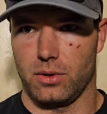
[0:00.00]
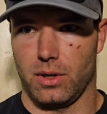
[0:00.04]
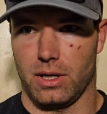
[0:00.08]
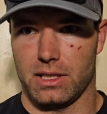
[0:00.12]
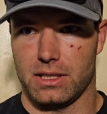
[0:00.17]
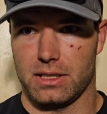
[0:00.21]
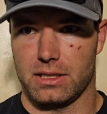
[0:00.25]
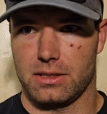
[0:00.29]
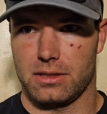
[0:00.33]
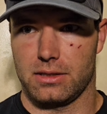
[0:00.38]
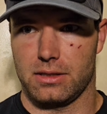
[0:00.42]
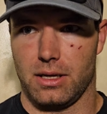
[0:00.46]
I
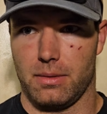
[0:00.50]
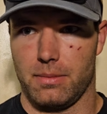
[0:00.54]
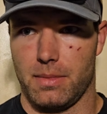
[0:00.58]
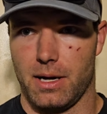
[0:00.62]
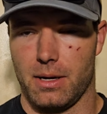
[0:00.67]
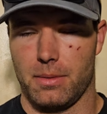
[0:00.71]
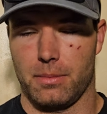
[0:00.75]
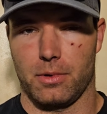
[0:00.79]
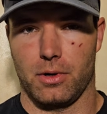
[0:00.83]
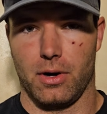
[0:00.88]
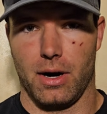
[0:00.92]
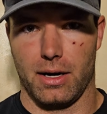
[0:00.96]

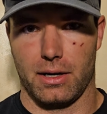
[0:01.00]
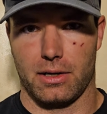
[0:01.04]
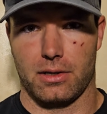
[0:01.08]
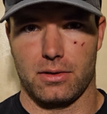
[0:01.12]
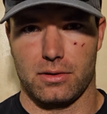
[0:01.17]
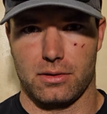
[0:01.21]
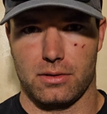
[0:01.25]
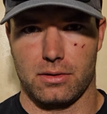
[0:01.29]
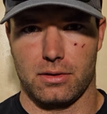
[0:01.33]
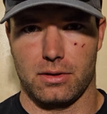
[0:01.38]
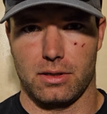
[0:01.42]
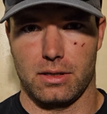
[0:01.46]
somehow
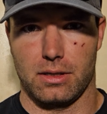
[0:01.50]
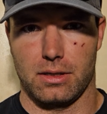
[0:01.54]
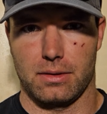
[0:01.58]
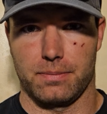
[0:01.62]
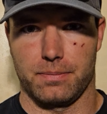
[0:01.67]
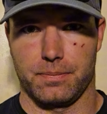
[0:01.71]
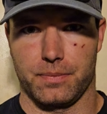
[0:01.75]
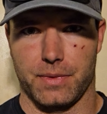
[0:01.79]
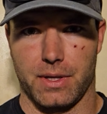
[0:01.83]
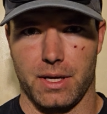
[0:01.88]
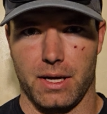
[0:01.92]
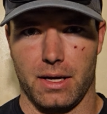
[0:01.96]
miraculously
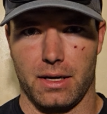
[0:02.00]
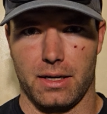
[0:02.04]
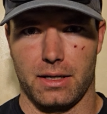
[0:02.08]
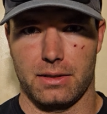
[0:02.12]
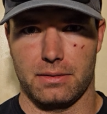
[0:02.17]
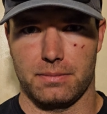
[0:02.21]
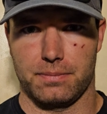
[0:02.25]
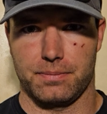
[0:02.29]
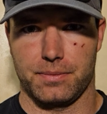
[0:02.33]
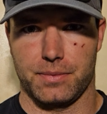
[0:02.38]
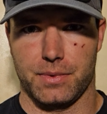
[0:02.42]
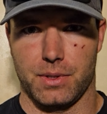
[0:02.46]
got
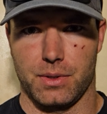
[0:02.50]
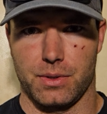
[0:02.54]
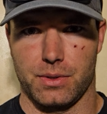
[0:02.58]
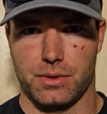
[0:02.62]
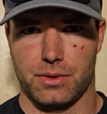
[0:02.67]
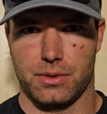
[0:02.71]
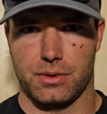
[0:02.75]
it to